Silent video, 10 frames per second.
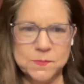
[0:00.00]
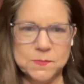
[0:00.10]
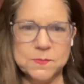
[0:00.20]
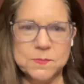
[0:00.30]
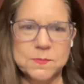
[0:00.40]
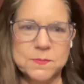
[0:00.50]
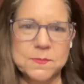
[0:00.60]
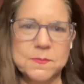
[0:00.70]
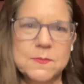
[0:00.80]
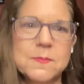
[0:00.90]

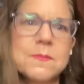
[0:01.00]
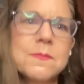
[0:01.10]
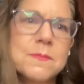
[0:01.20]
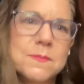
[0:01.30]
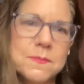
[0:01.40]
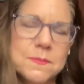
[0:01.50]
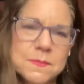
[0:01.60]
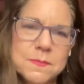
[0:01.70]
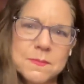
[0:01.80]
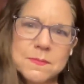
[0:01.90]

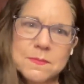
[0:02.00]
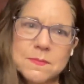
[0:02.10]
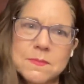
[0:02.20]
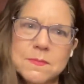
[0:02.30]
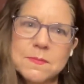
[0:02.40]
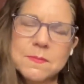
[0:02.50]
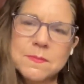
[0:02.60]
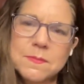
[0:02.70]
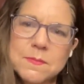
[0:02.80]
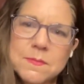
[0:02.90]

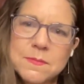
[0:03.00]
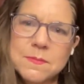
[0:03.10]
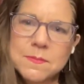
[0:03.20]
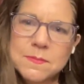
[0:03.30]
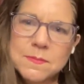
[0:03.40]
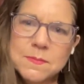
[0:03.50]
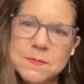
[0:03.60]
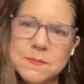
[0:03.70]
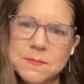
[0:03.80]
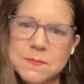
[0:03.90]

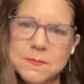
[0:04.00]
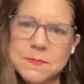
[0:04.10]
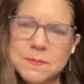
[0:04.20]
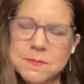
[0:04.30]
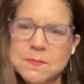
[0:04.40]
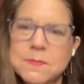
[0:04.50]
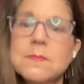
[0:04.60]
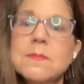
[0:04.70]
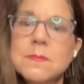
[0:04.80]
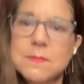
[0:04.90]

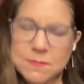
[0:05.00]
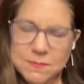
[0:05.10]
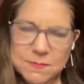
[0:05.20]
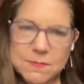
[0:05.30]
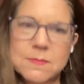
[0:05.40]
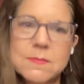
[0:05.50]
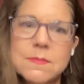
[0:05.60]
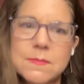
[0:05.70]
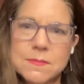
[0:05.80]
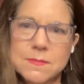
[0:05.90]

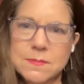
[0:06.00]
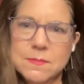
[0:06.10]
The person shown says nothing.